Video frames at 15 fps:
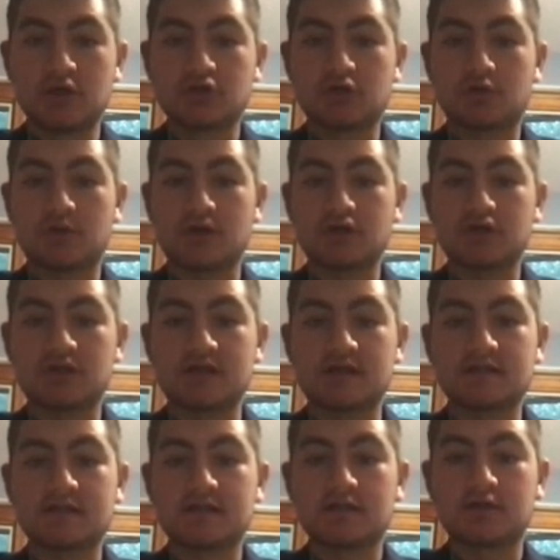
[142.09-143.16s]
So the question
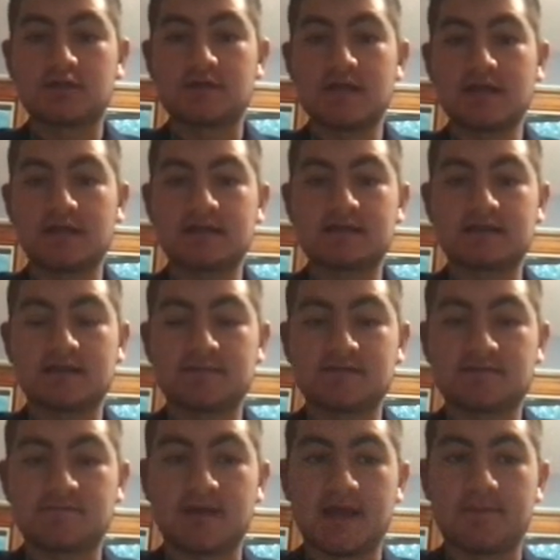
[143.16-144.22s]
is, you're taking slips
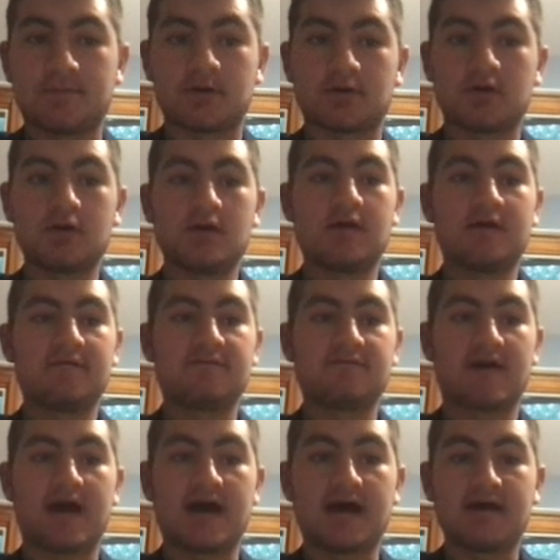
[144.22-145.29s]
of paper
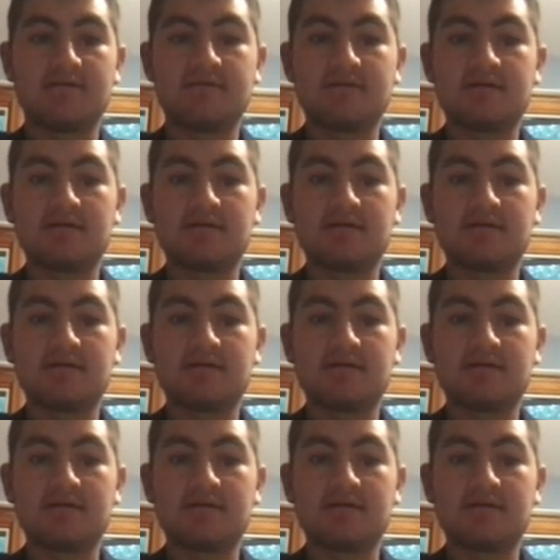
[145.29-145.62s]
5,